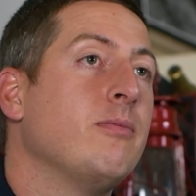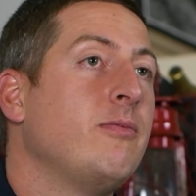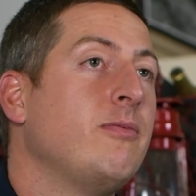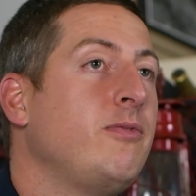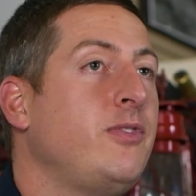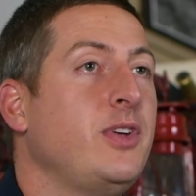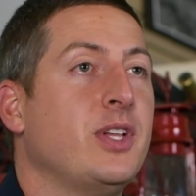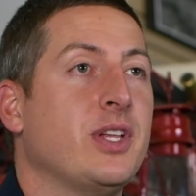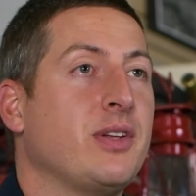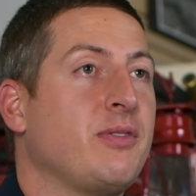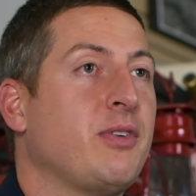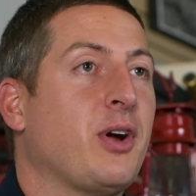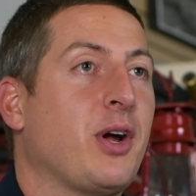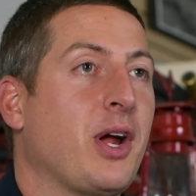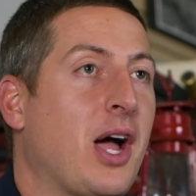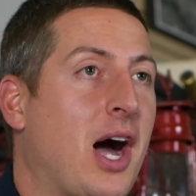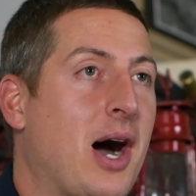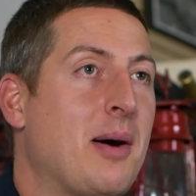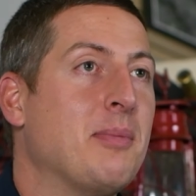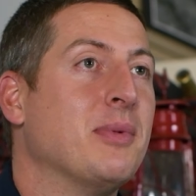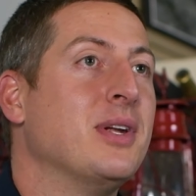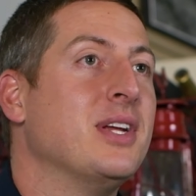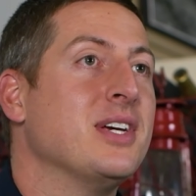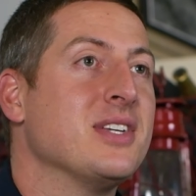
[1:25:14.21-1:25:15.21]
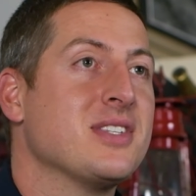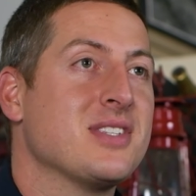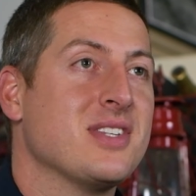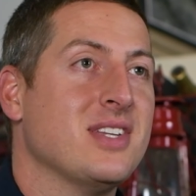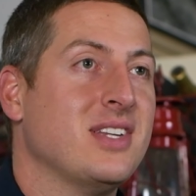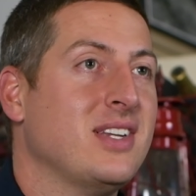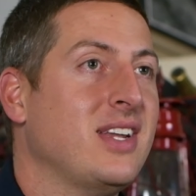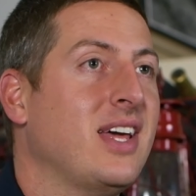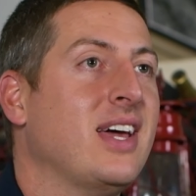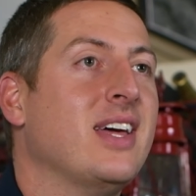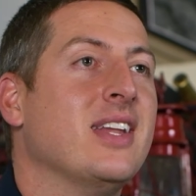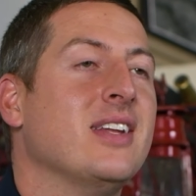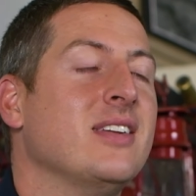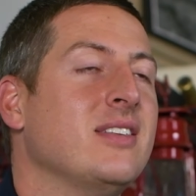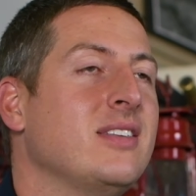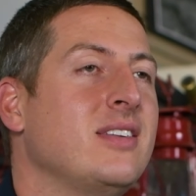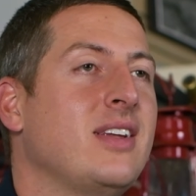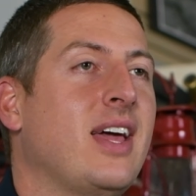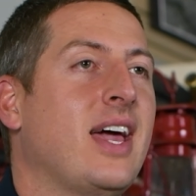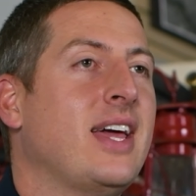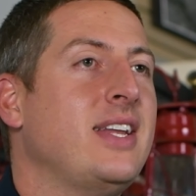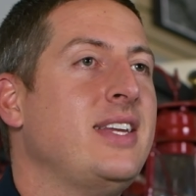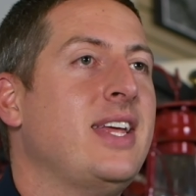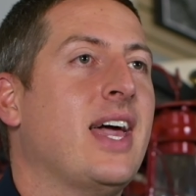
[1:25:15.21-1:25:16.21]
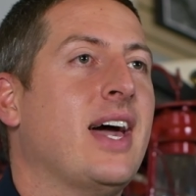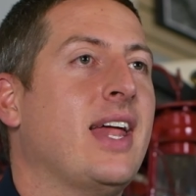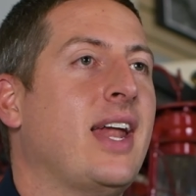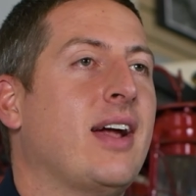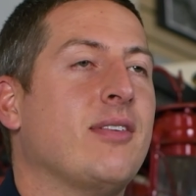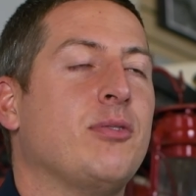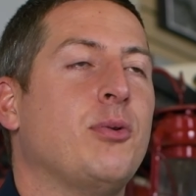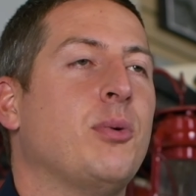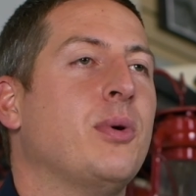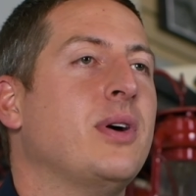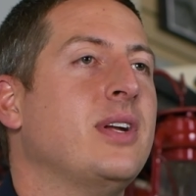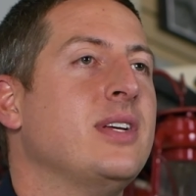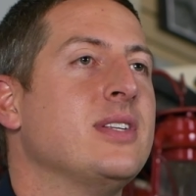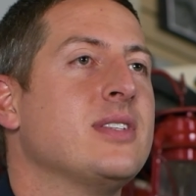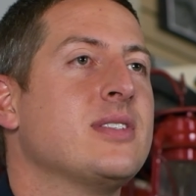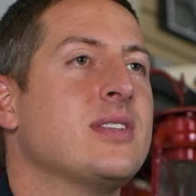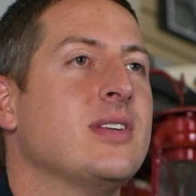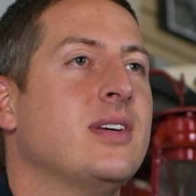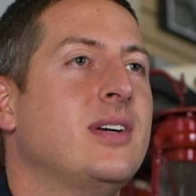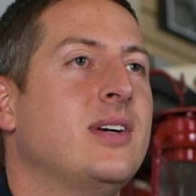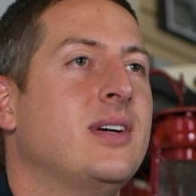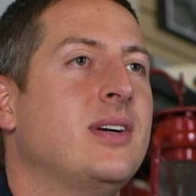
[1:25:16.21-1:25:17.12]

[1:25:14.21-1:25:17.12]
feeling very ominous, and yet everyone is